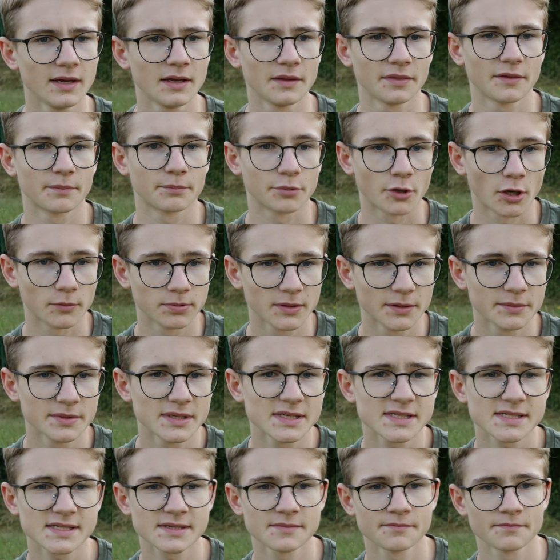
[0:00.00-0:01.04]
The problem
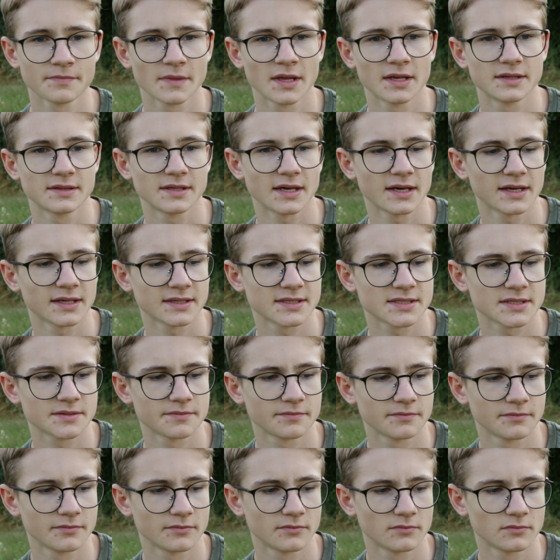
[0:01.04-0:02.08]
is that
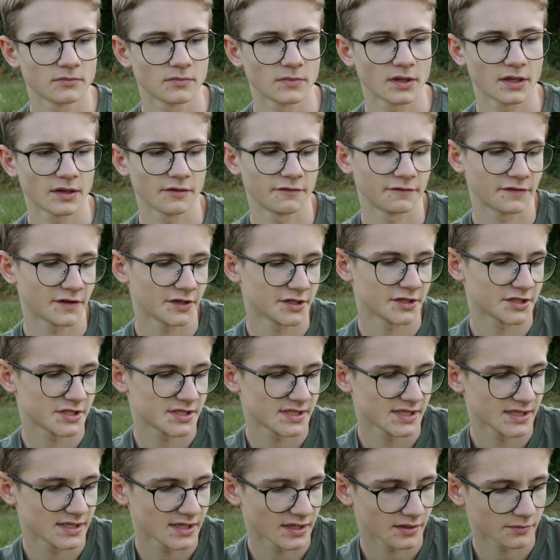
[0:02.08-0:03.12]
if they're
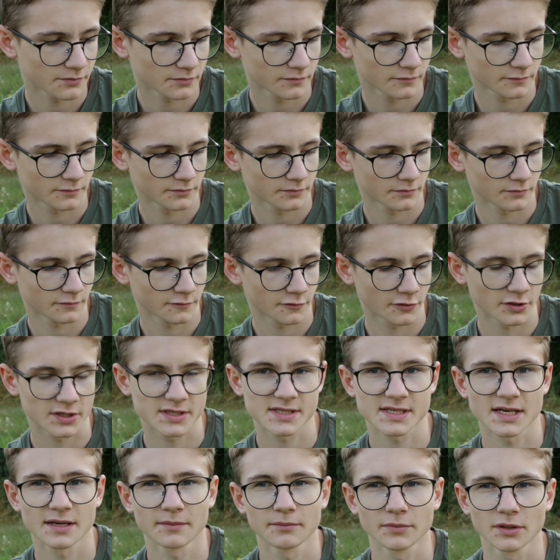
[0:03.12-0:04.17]
sitting, for
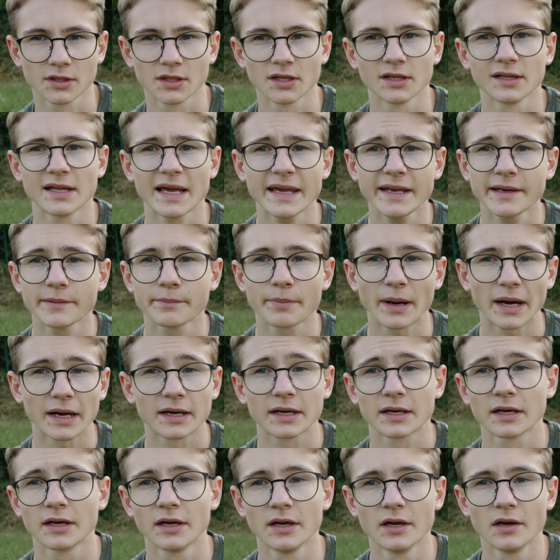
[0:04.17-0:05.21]
example, a
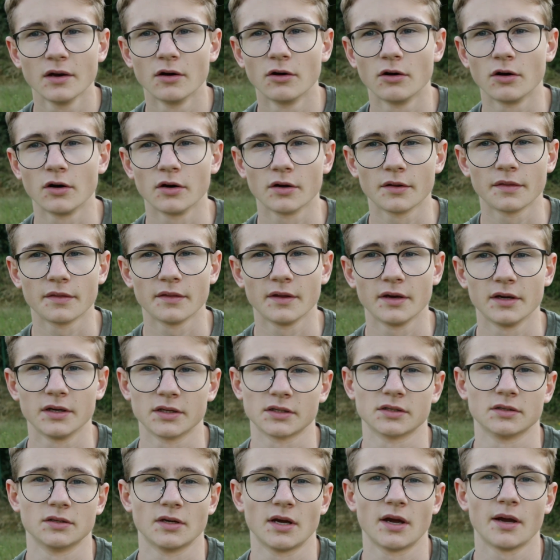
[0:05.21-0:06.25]
ladybug on
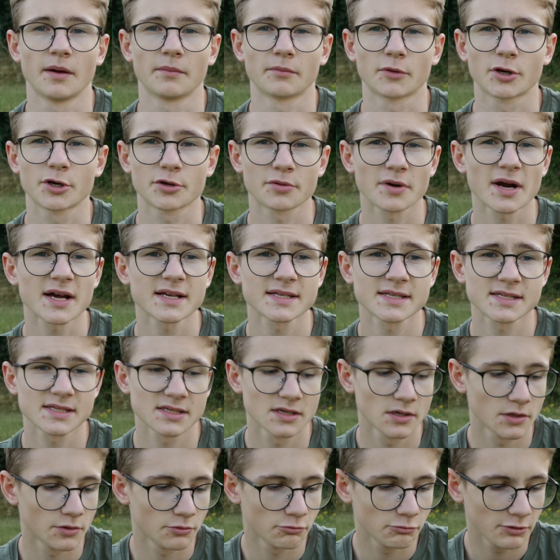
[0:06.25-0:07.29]
grass
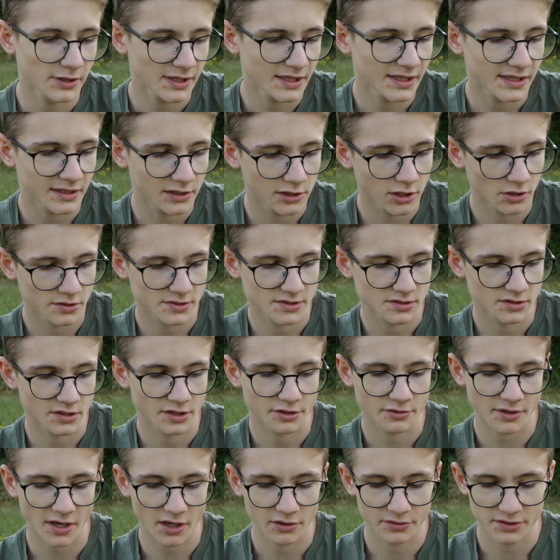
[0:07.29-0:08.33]
really close to the
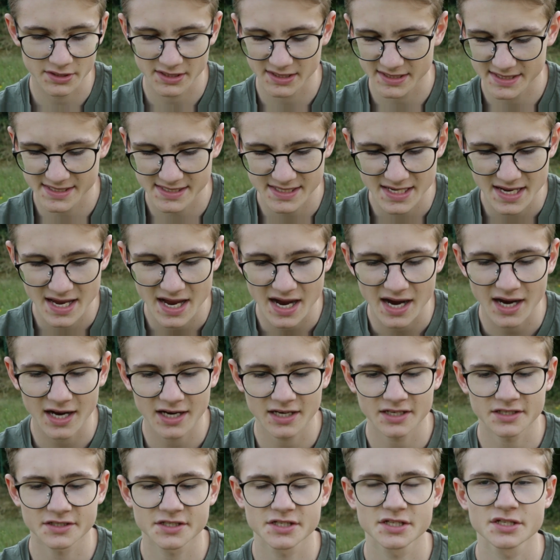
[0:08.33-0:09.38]
ground, it's
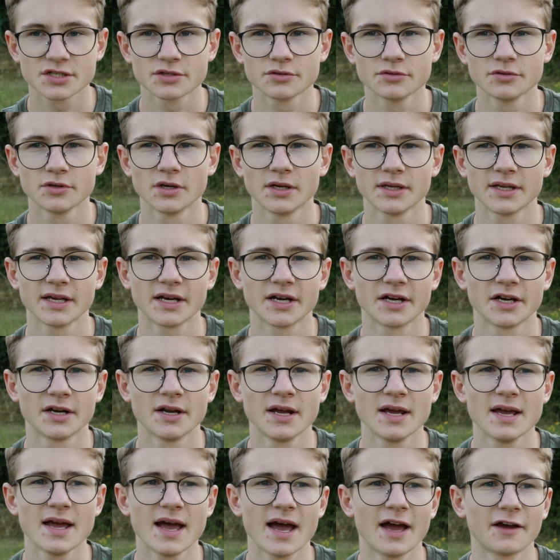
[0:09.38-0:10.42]
hard to
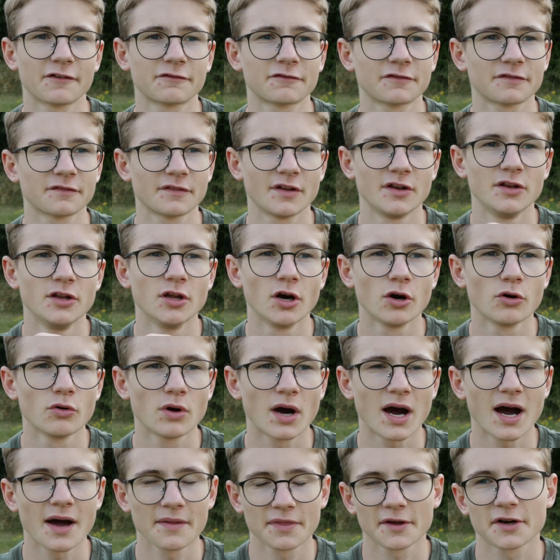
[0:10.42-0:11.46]
have no
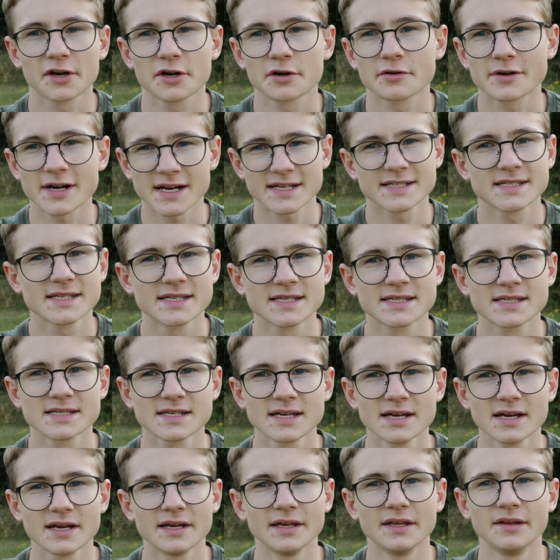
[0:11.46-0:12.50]
other grasses
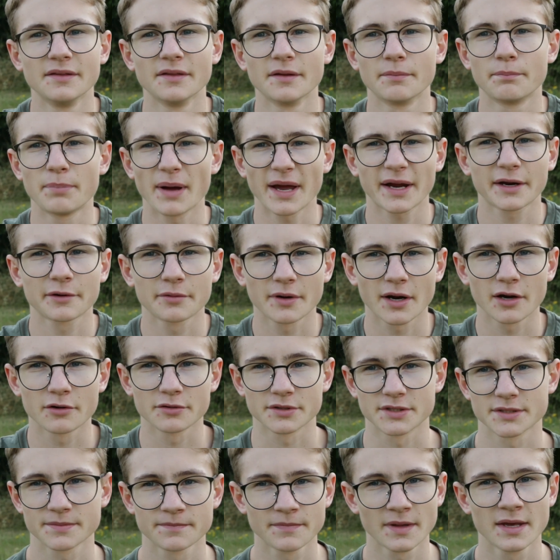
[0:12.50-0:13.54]
in the
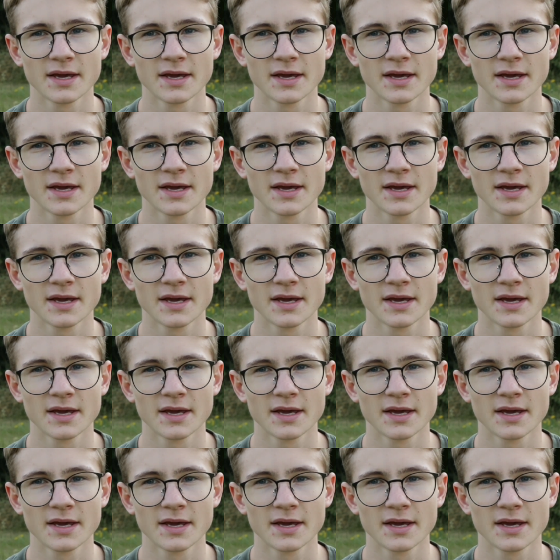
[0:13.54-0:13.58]
background.